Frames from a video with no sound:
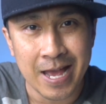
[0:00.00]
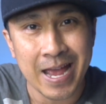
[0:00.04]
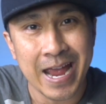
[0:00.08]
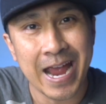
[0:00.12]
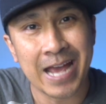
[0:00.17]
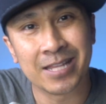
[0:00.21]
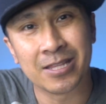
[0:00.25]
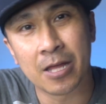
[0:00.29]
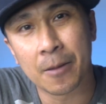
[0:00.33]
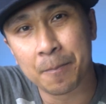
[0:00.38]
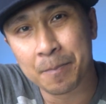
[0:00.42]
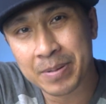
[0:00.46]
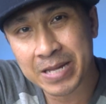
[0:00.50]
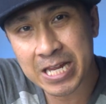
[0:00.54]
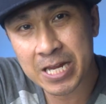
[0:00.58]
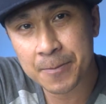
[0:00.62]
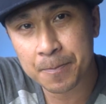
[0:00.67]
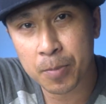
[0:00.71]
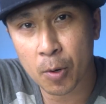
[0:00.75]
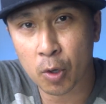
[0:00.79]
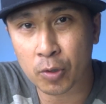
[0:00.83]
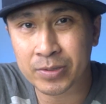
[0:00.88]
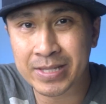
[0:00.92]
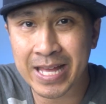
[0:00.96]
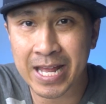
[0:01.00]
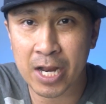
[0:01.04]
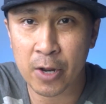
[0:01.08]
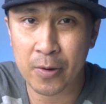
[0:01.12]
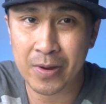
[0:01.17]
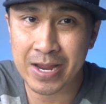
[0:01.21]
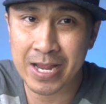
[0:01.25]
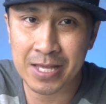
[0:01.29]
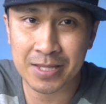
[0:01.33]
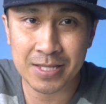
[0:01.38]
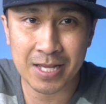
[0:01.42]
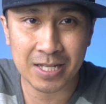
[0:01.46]
And the people that are
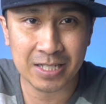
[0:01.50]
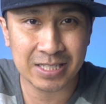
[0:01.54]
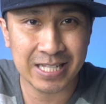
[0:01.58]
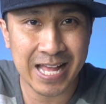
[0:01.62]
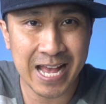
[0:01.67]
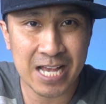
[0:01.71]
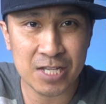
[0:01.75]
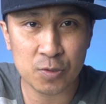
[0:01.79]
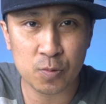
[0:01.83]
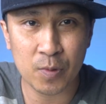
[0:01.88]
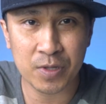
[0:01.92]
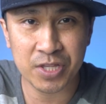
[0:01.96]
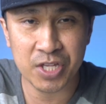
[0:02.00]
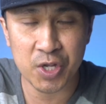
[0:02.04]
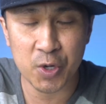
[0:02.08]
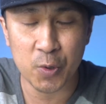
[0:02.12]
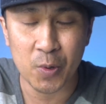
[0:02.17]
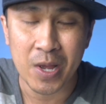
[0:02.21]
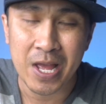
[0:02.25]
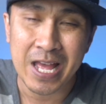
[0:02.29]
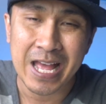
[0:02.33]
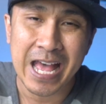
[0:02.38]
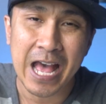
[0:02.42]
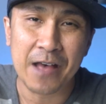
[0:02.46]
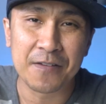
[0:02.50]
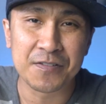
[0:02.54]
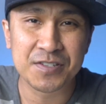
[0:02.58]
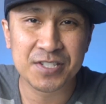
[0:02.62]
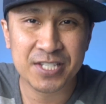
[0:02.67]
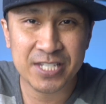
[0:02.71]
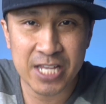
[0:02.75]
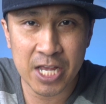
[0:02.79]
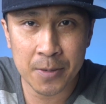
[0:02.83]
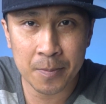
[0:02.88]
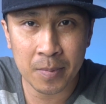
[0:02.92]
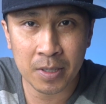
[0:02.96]
in the class with you have
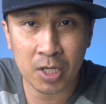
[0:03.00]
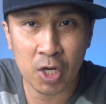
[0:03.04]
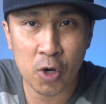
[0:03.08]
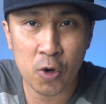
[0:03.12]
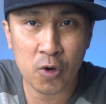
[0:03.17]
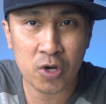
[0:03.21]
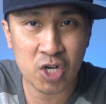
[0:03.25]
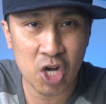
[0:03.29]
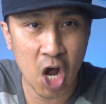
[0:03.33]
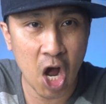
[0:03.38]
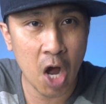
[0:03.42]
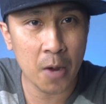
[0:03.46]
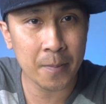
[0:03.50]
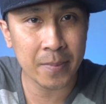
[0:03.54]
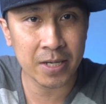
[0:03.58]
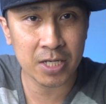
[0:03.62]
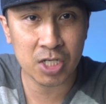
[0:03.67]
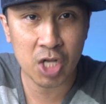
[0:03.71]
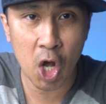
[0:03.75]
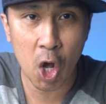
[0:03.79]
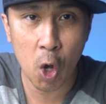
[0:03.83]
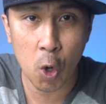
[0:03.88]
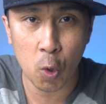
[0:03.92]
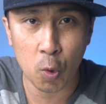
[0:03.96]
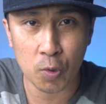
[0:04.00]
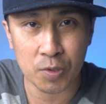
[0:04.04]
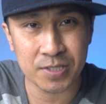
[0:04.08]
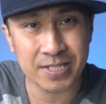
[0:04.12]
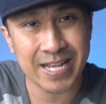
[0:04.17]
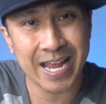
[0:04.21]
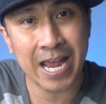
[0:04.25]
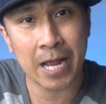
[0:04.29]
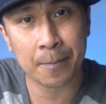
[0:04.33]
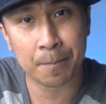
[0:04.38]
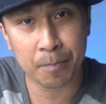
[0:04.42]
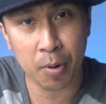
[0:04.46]
similar common goals
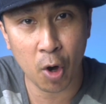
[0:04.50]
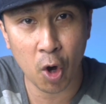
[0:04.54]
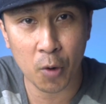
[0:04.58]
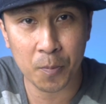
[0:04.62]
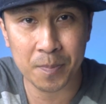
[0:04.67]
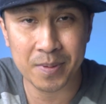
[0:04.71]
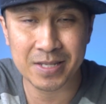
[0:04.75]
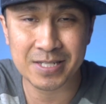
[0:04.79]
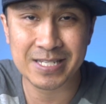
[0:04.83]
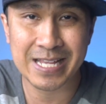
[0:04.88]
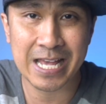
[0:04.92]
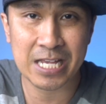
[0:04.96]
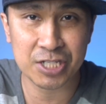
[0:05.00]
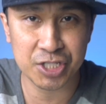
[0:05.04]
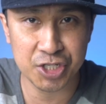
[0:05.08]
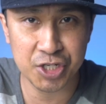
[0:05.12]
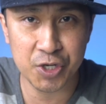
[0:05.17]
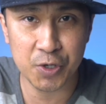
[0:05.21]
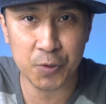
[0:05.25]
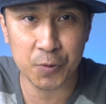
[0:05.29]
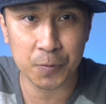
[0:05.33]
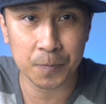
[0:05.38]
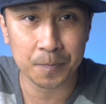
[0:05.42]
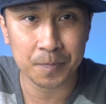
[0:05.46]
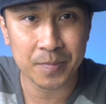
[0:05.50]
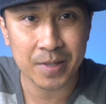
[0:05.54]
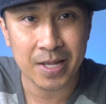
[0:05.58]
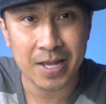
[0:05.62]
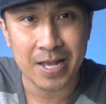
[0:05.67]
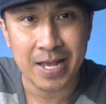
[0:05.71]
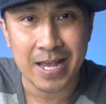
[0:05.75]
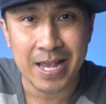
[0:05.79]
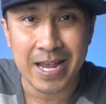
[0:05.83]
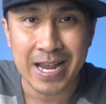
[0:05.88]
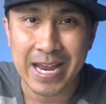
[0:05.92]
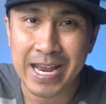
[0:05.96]
and purpose as you.
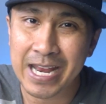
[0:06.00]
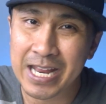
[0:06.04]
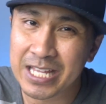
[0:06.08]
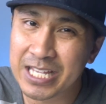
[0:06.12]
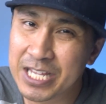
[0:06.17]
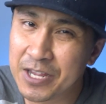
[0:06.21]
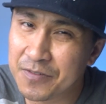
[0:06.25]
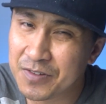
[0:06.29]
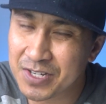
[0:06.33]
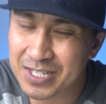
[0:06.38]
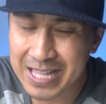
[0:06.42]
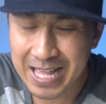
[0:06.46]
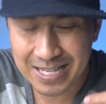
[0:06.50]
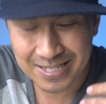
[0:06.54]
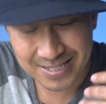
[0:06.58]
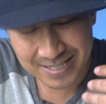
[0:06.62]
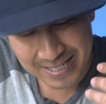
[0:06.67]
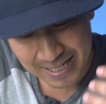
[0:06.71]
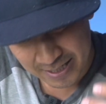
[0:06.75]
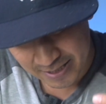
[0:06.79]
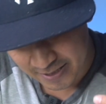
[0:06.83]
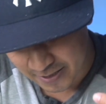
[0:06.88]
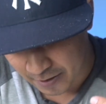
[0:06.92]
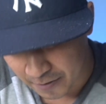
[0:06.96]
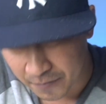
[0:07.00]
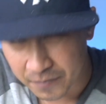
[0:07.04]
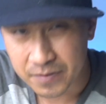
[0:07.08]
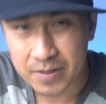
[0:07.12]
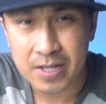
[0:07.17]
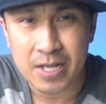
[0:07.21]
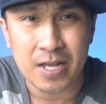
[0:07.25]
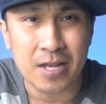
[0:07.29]
And it gives you that sense of